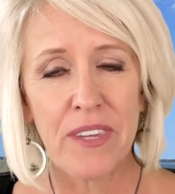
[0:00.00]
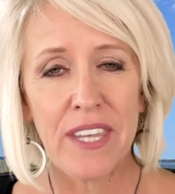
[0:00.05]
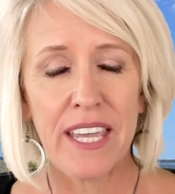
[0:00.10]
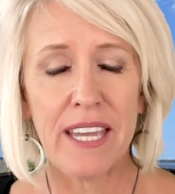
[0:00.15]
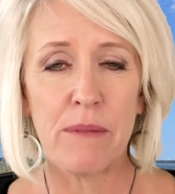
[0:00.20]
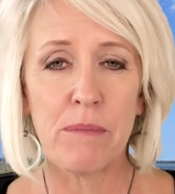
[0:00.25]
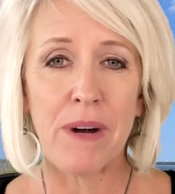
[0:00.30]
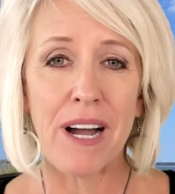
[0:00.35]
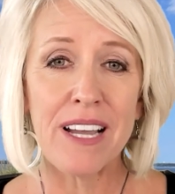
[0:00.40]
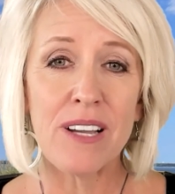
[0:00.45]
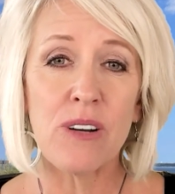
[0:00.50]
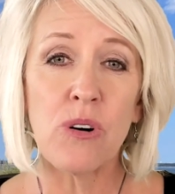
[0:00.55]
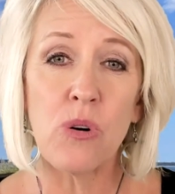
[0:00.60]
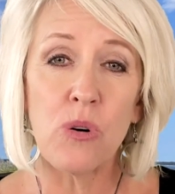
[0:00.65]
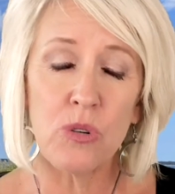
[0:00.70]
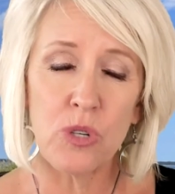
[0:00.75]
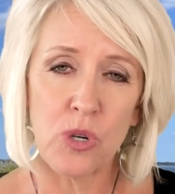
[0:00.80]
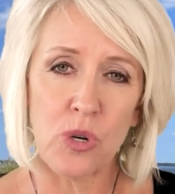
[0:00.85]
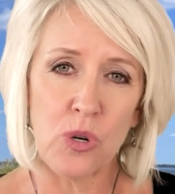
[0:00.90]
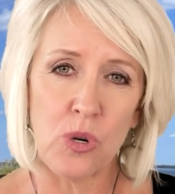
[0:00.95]
And my whole
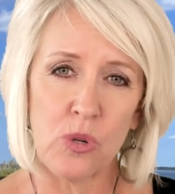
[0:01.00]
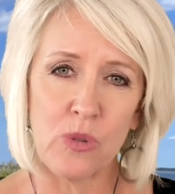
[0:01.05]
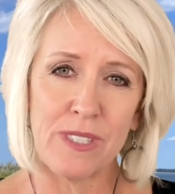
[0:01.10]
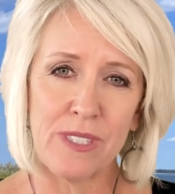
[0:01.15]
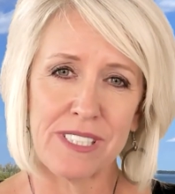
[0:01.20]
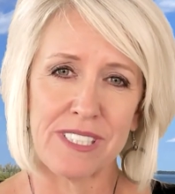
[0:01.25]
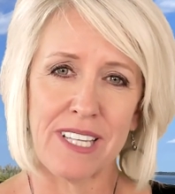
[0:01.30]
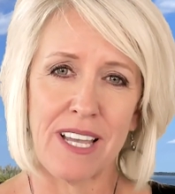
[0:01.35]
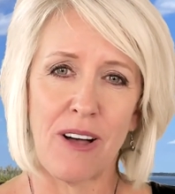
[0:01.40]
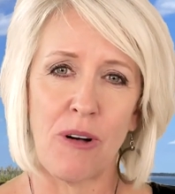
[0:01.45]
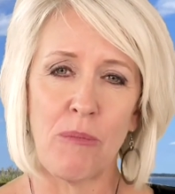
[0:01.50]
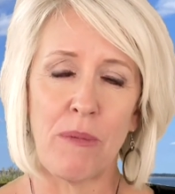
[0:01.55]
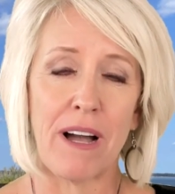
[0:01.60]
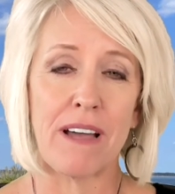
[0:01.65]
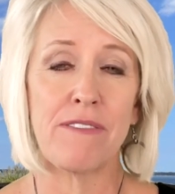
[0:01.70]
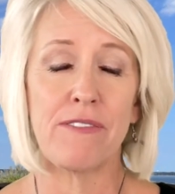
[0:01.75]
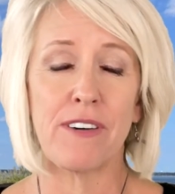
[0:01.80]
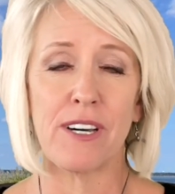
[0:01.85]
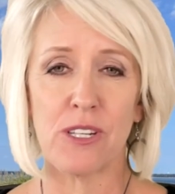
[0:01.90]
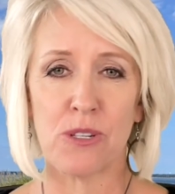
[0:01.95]
goal is to help my
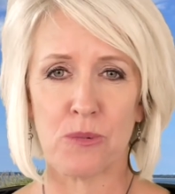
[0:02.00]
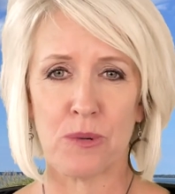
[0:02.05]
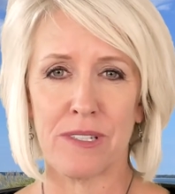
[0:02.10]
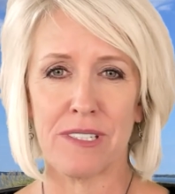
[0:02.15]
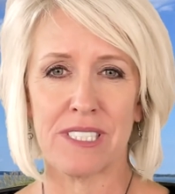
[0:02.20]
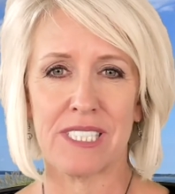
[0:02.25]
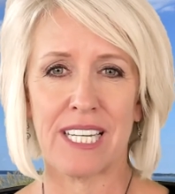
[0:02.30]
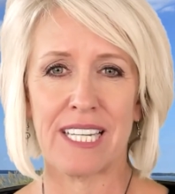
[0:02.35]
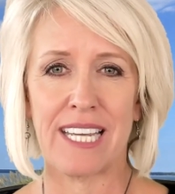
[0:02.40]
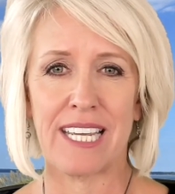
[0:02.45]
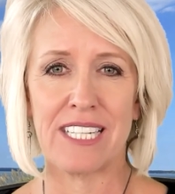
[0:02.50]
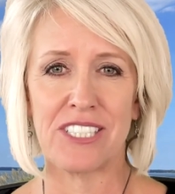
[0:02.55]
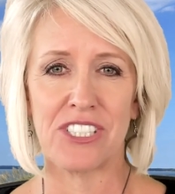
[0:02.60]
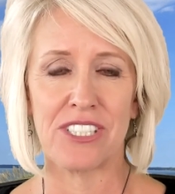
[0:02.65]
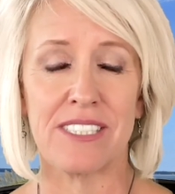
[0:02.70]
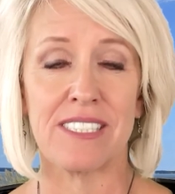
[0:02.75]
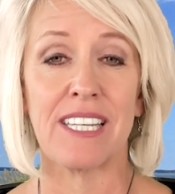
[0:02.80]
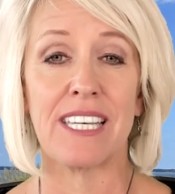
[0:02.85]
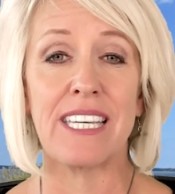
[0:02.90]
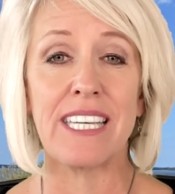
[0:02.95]
fellow real estate
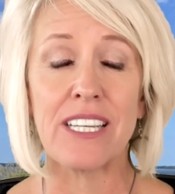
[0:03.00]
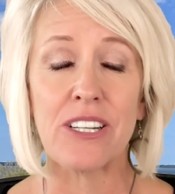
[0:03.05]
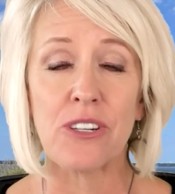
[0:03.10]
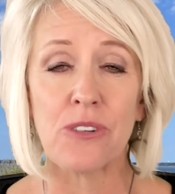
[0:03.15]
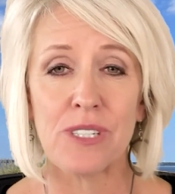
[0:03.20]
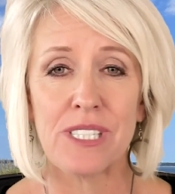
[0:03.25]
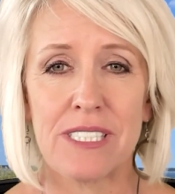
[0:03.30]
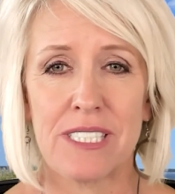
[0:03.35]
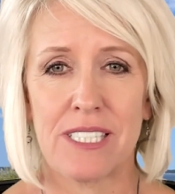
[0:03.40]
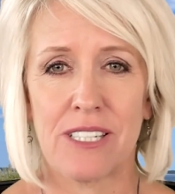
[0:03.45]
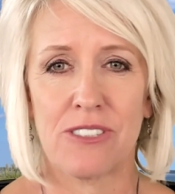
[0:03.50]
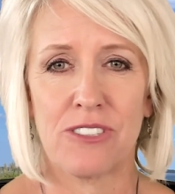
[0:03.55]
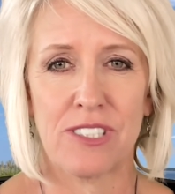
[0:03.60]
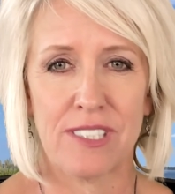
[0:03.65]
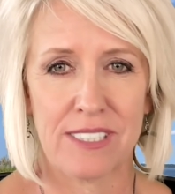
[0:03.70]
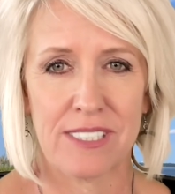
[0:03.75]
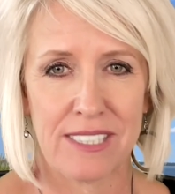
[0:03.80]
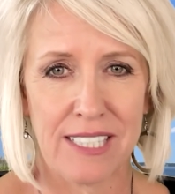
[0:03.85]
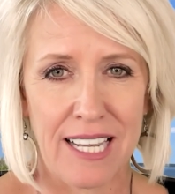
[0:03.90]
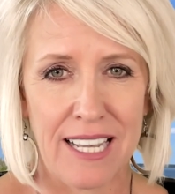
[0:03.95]
agents increase their
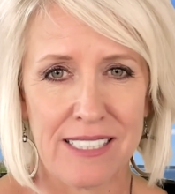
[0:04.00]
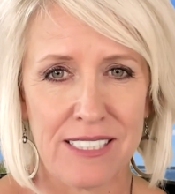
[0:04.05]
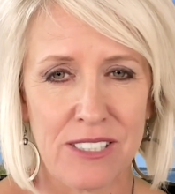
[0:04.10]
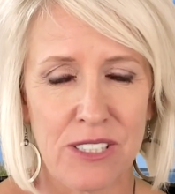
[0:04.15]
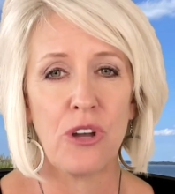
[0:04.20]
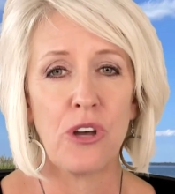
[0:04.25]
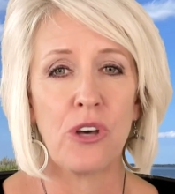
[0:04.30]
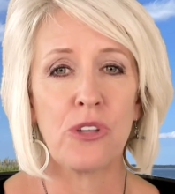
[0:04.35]
success